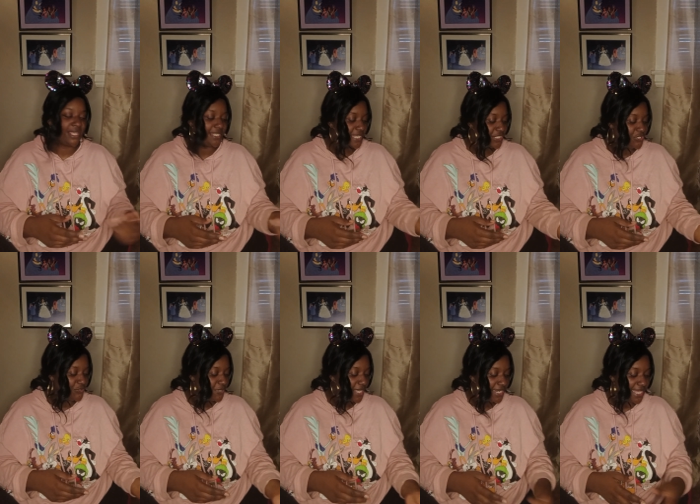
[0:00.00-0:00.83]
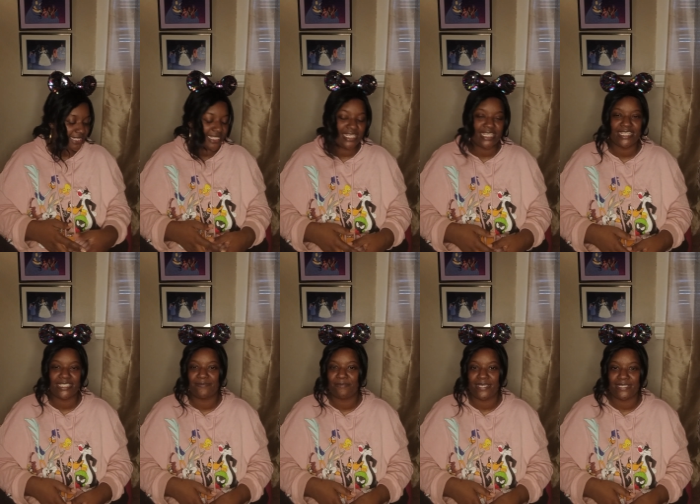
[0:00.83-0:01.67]
that you collect any of these
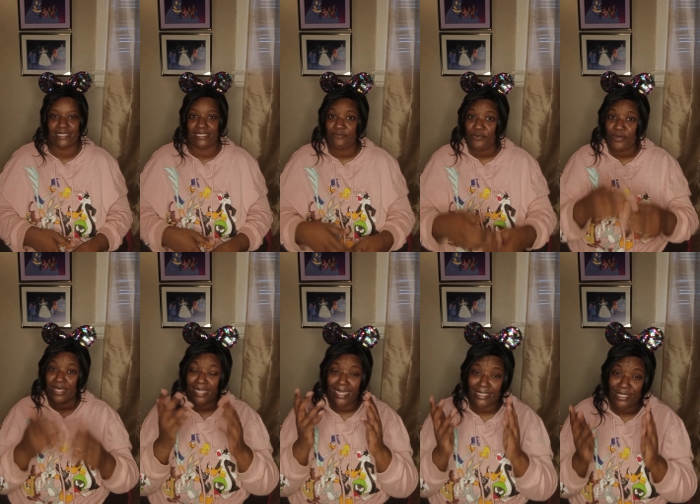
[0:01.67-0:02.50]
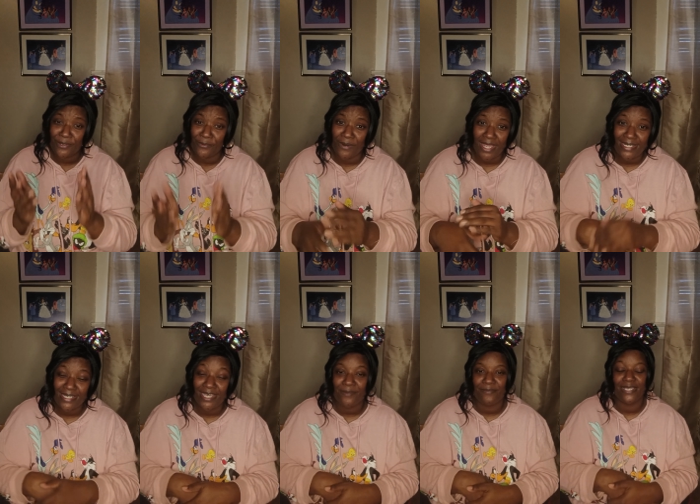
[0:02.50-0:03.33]
pieces. If you collect any Rae
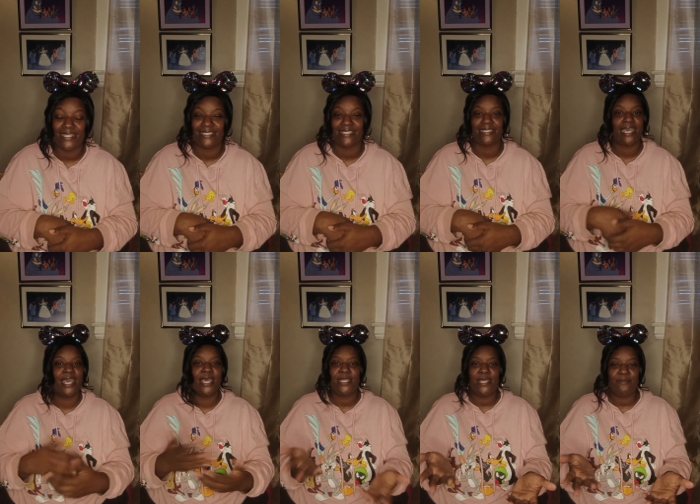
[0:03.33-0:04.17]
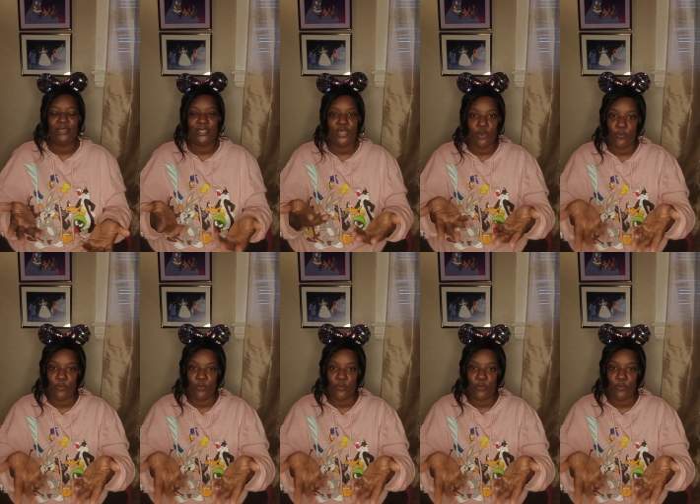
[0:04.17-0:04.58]
Dunn pieces, let me know.